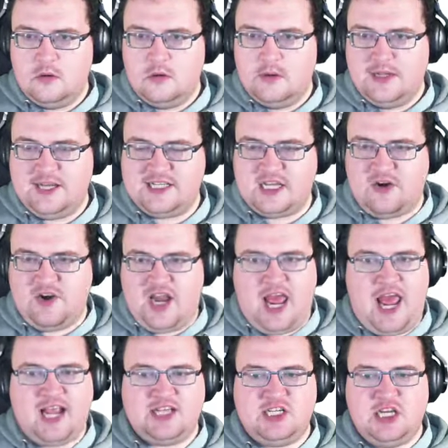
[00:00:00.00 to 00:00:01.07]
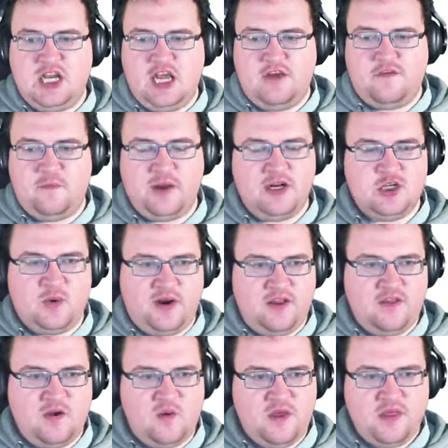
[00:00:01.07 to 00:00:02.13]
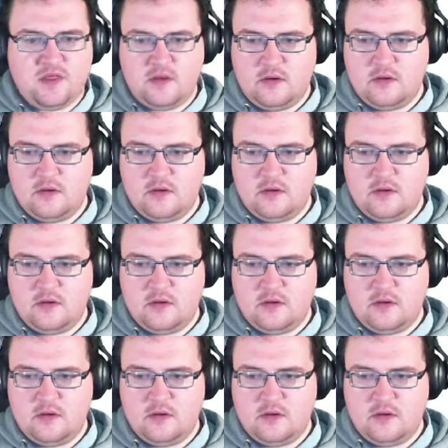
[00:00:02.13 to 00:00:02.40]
Is there an x in here for me to do anything with?